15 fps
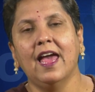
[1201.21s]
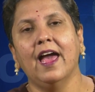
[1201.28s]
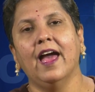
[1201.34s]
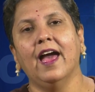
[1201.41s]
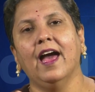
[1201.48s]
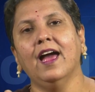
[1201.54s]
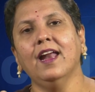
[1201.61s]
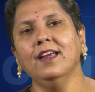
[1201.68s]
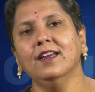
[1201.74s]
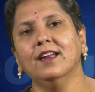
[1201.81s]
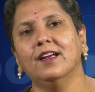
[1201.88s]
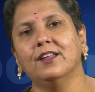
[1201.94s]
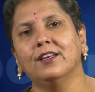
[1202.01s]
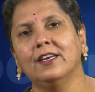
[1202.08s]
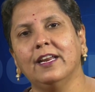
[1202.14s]
and
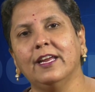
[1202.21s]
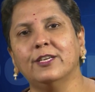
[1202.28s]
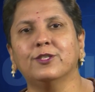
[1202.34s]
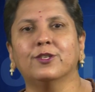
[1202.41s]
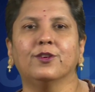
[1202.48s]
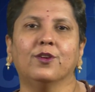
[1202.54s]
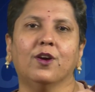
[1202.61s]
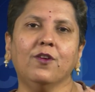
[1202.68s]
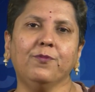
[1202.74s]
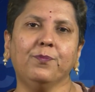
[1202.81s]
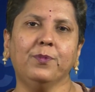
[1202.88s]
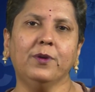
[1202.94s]
relation of